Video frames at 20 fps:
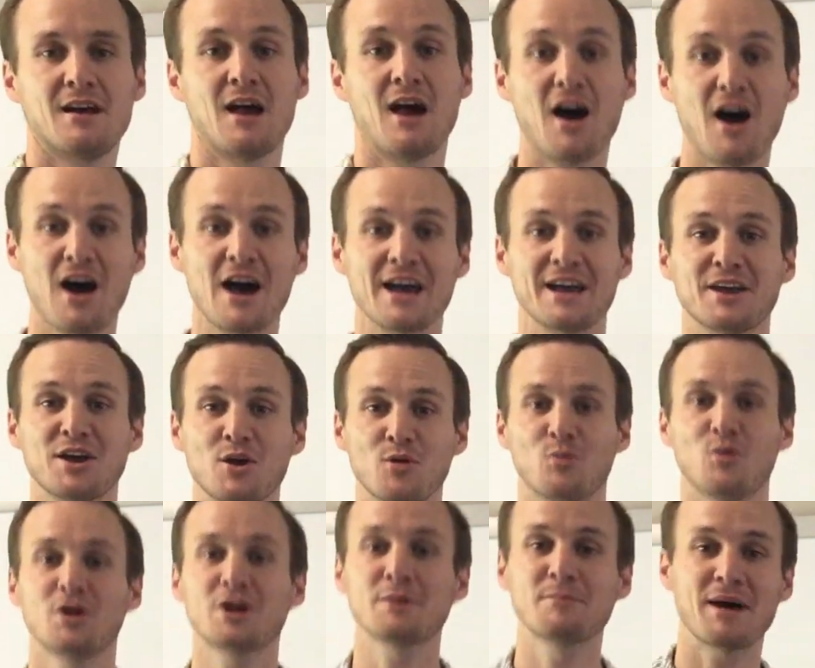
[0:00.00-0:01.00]
Hi,
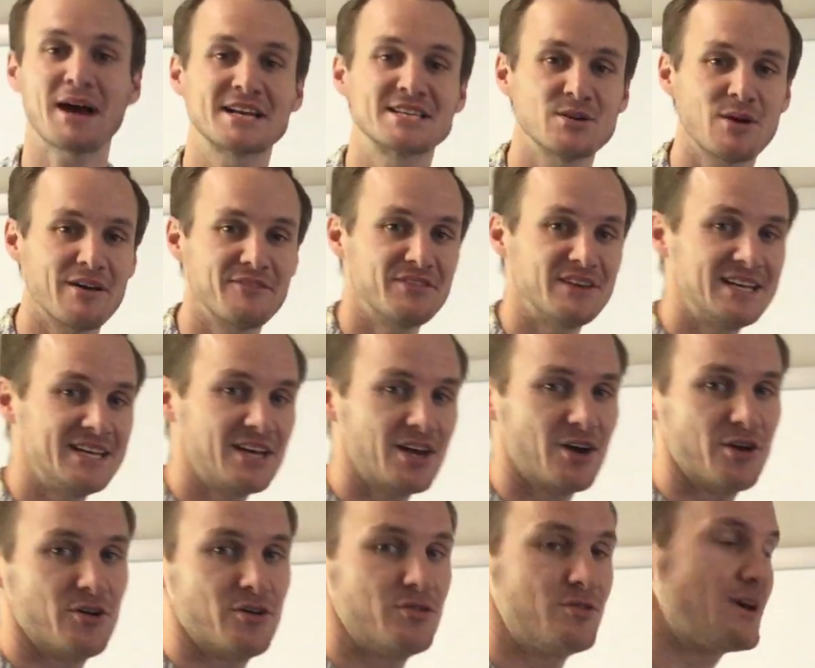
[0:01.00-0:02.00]
welcome back to our
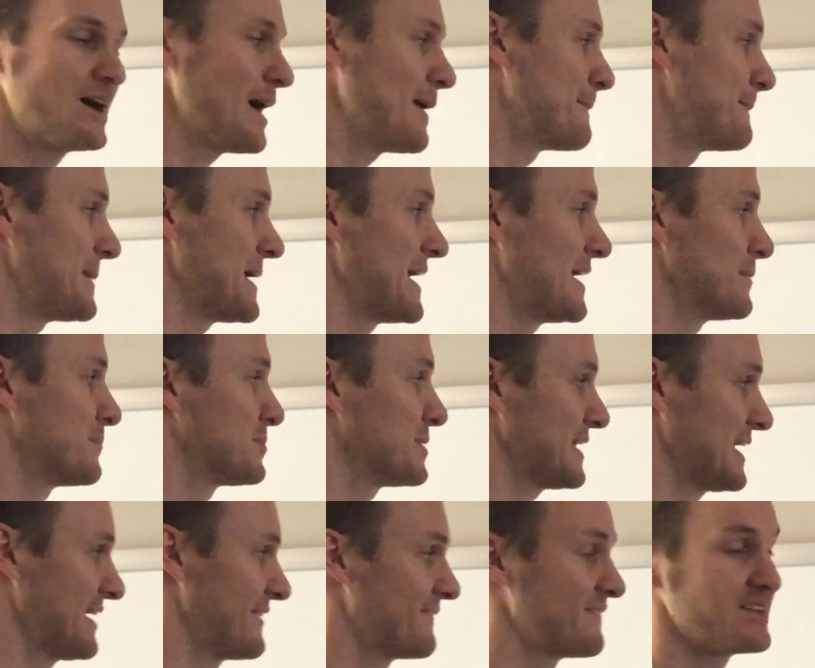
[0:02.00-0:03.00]
video about
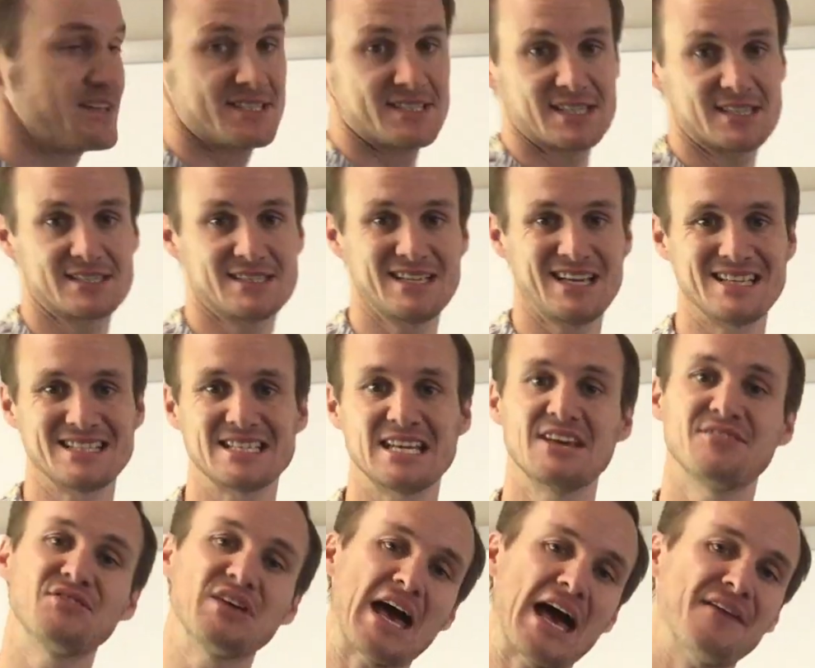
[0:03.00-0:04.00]
Plan for Success.
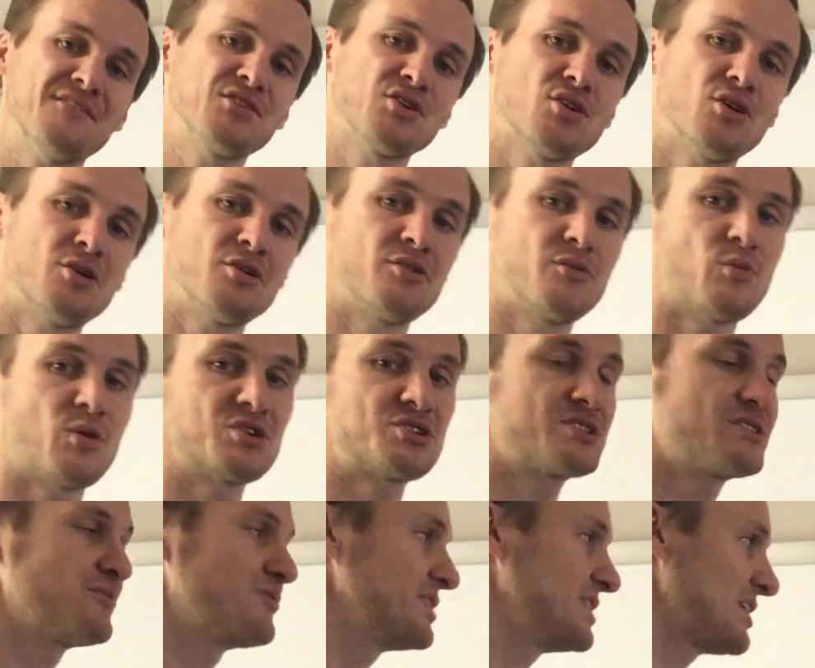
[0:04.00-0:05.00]
If you haven't gone and watched
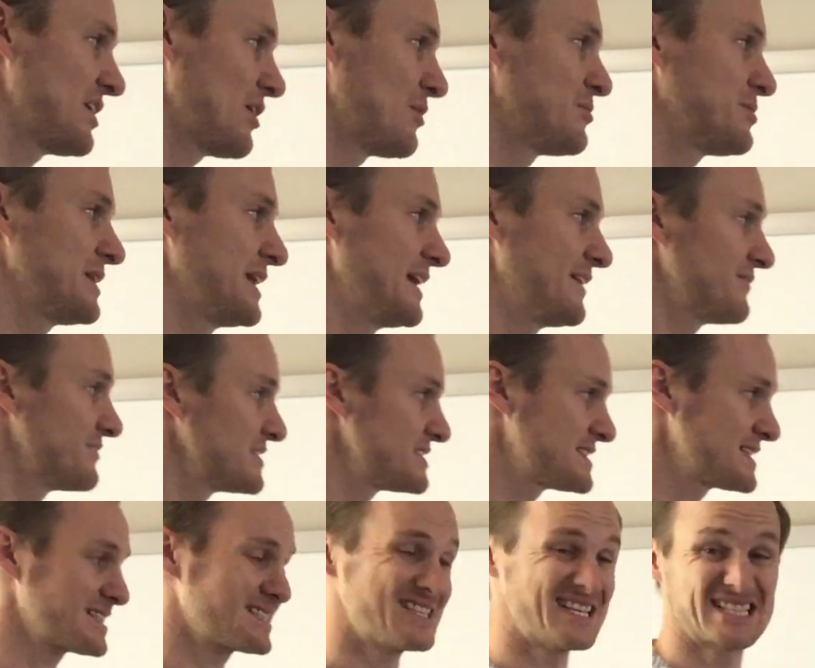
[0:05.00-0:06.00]
the video Plan for
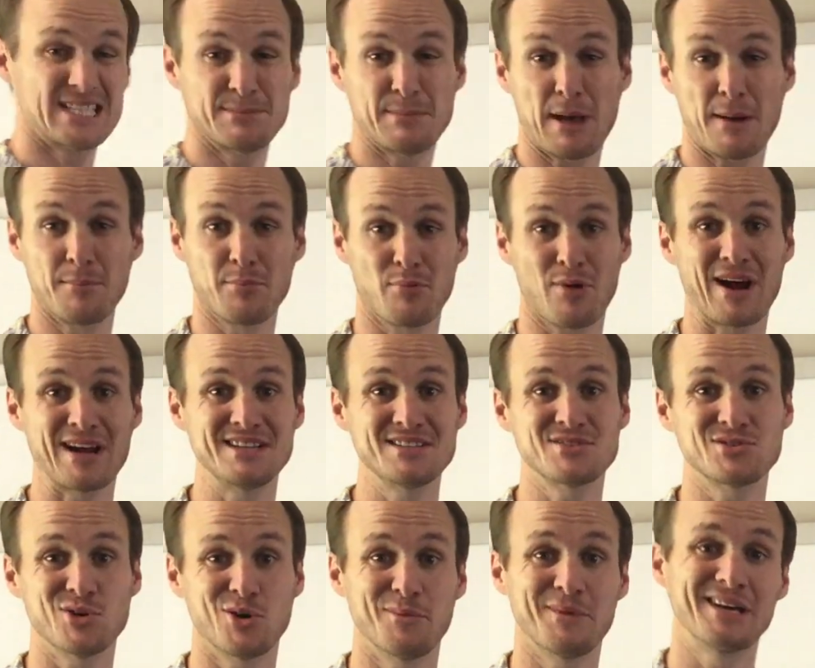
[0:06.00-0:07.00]
Success about
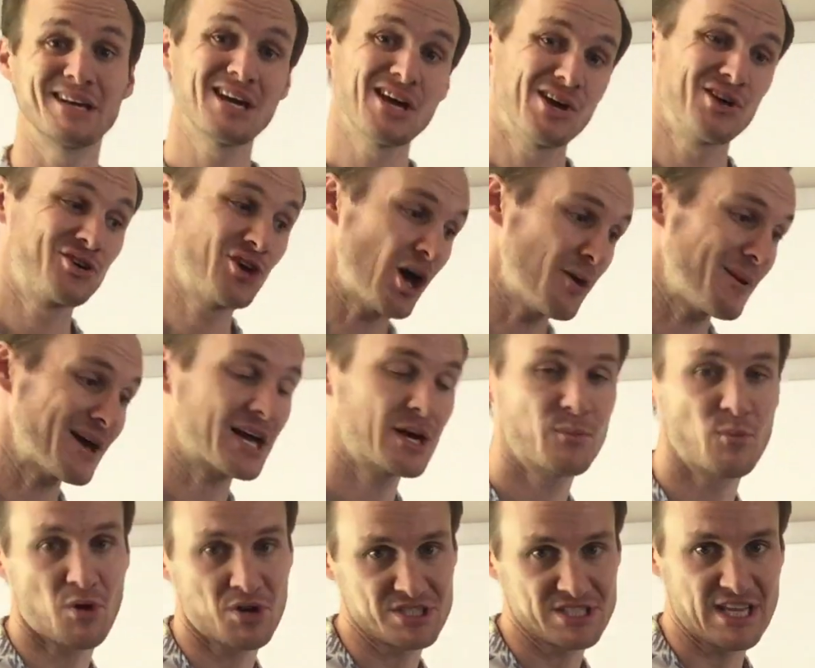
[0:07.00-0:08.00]
brainstorming, go back
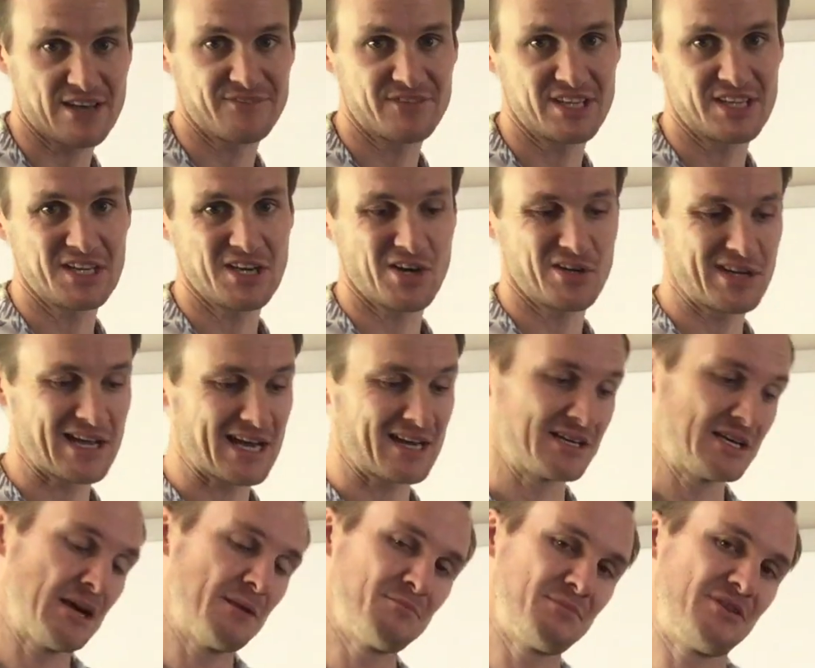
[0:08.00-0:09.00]
and watch that video now
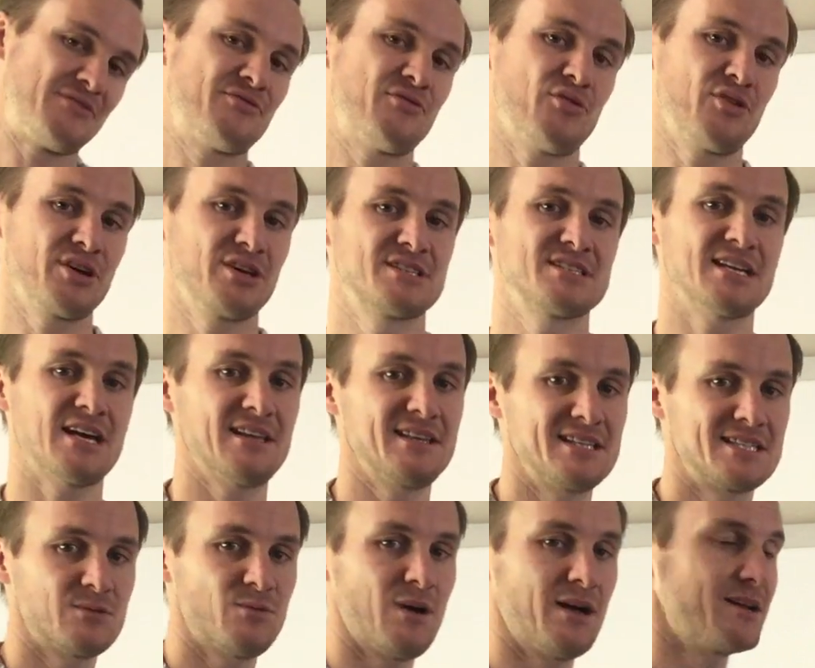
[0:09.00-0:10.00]
before you start
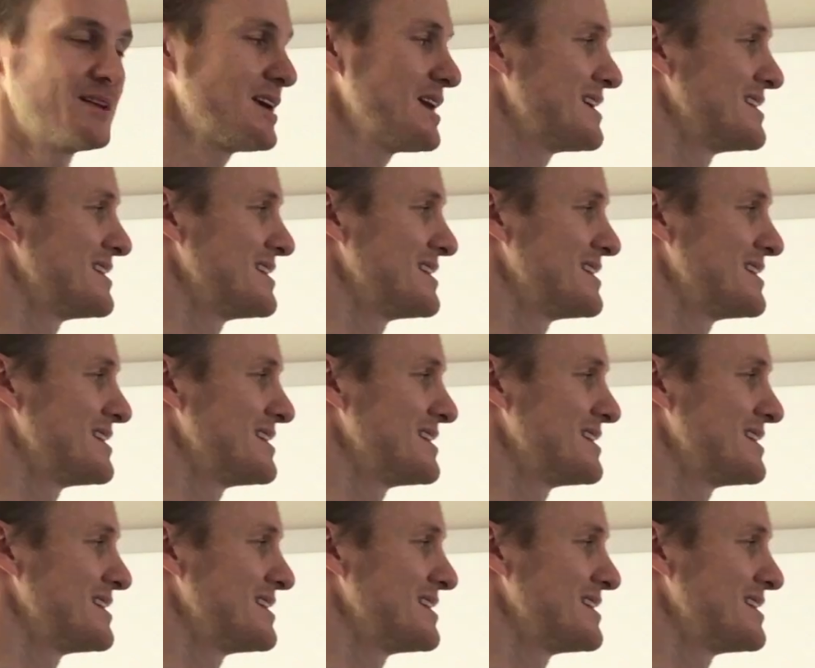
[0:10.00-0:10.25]
this one.